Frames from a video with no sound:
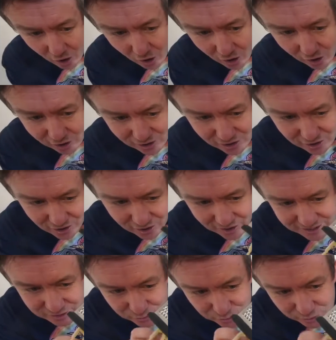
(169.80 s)
Oh,
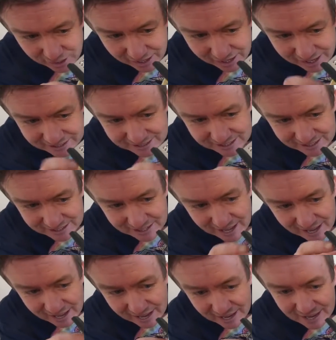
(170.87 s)
look, it's all collected in
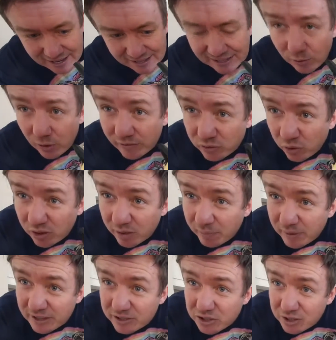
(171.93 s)
there. Now I've gone a
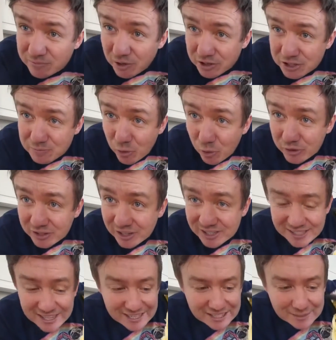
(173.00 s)
bit too much more than
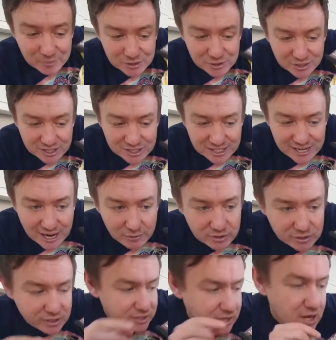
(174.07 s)
I needed, but you could see how
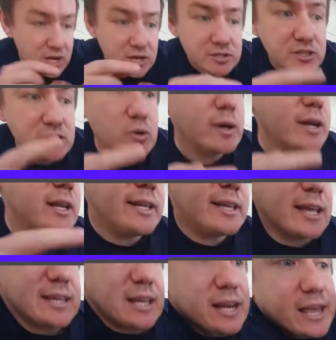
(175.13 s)
you could just quickly
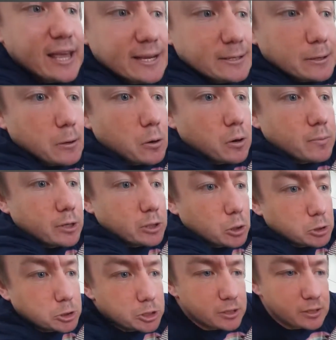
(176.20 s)
get your lid, oh my
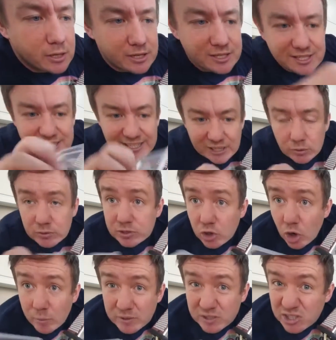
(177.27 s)
gosh, and stick it on
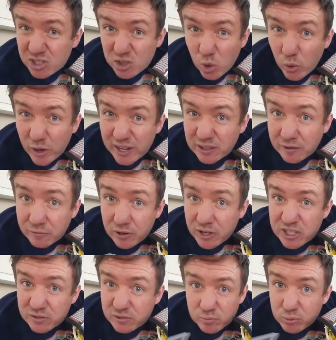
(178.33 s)
top and store it in the
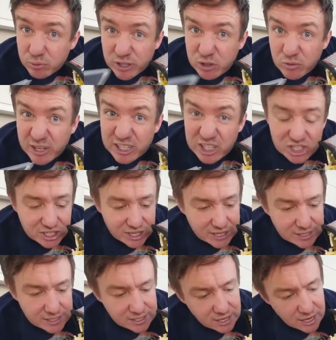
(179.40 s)
fridge and pre-grate your
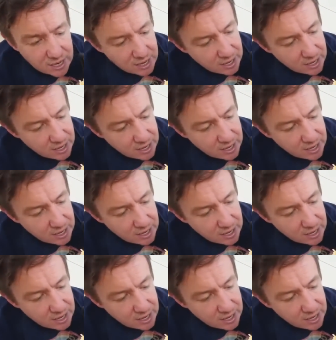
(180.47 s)
cheese.